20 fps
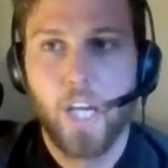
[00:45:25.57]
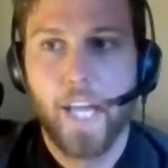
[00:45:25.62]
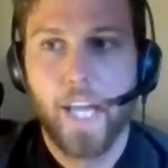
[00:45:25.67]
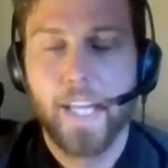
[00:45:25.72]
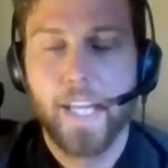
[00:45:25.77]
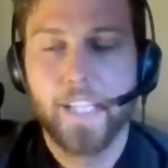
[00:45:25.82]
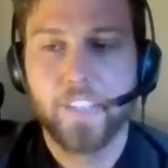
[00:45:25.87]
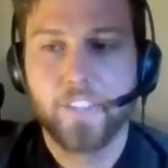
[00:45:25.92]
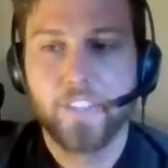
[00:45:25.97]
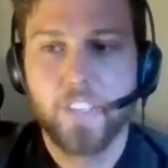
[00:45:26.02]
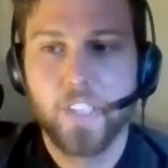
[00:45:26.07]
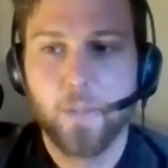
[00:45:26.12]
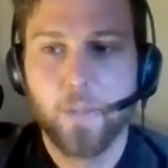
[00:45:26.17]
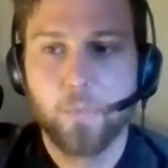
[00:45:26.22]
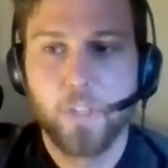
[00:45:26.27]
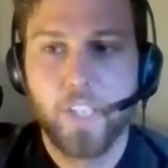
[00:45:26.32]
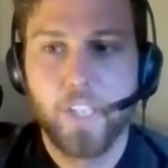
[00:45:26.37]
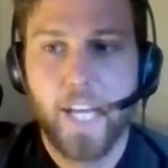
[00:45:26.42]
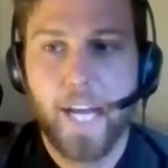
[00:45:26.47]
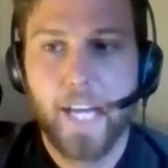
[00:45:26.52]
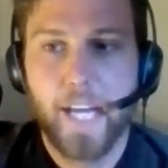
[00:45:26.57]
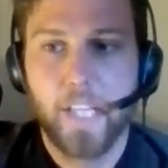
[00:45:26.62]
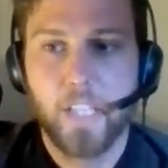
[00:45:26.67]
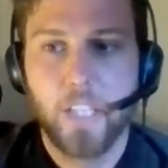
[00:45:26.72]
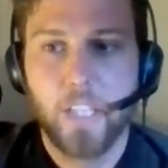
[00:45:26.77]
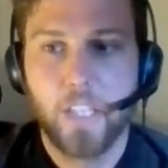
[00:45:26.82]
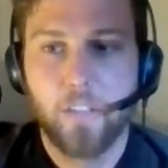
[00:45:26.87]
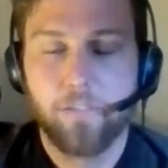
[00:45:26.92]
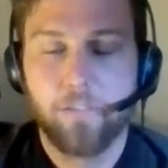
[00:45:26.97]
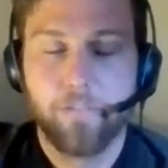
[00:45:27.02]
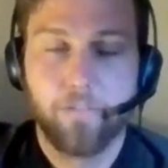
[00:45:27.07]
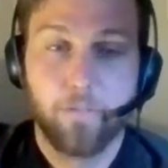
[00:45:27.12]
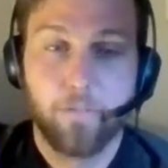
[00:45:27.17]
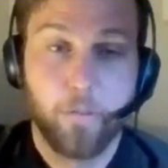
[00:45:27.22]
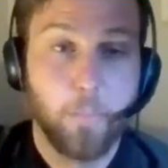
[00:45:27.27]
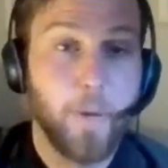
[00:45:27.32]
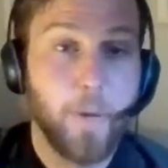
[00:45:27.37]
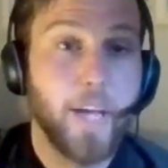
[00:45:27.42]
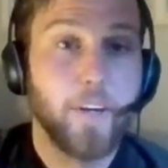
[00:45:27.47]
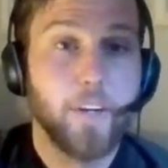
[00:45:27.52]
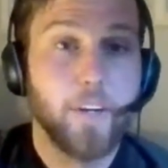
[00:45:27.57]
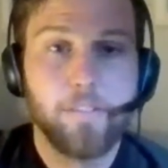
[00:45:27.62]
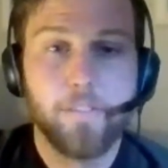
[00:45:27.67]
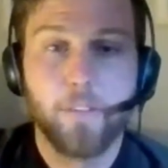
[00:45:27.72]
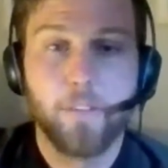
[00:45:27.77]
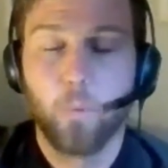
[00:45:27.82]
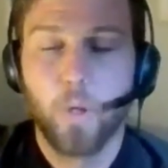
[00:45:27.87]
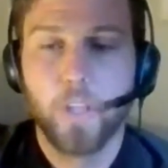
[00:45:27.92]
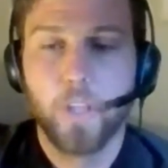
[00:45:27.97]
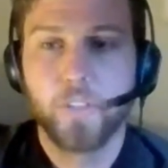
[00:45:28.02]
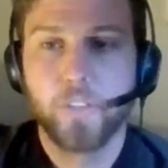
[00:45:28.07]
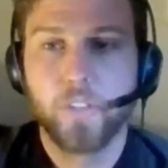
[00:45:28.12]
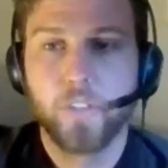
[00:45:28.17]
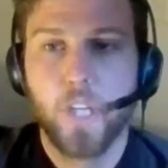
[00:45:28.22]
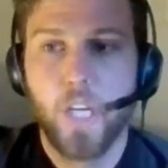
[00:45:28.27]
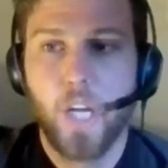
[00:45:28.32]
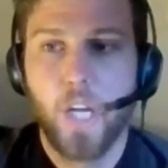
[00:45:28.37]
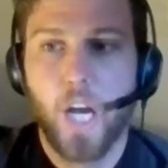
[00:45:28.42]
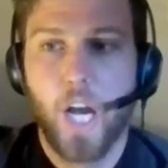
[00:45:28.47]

And it seems that, for better or for worse,